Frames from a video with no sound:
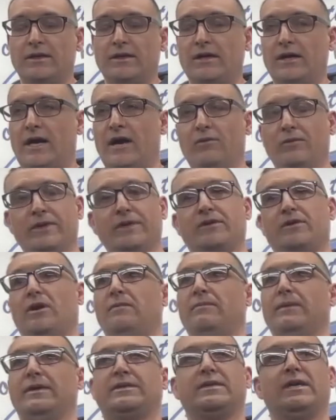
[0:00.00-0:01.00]
I wouldn't
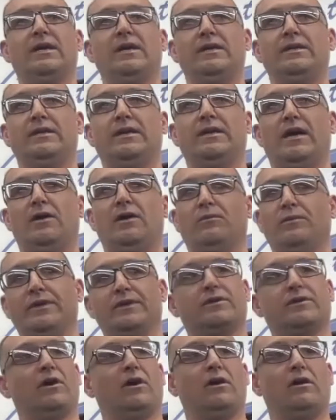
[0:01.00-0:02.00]
call my son. I
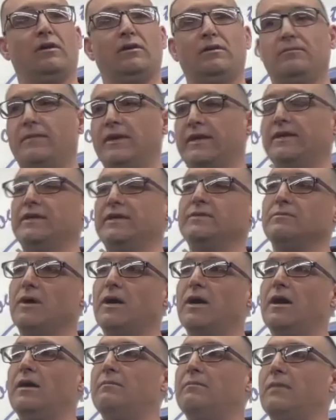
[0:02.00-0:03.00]
wouldn't call my kid's
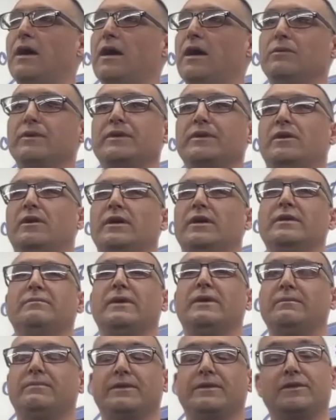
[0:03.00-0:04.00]
mom. I wouldn't call
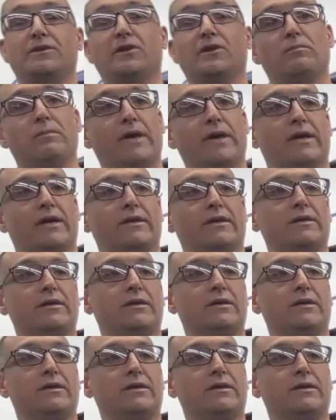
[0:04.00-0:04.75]
anybody but the dope man.